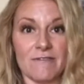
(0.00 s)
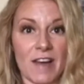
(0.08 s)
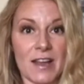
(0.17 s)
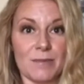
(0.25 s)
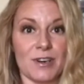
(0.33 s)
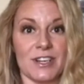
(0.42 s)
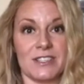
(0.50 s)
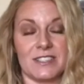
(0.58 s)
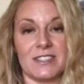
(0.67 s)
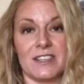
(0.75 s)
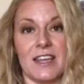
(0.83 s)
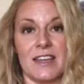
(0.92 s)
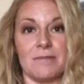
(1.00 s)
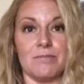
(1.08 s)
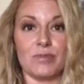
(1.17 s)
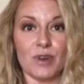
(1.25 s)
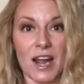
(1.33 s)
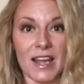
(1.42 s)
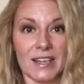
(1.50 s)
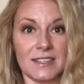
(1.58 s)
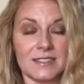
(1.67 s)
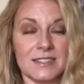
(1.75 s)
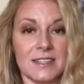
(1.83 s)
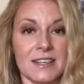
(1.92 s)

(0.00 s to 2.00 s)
vibrant, and bright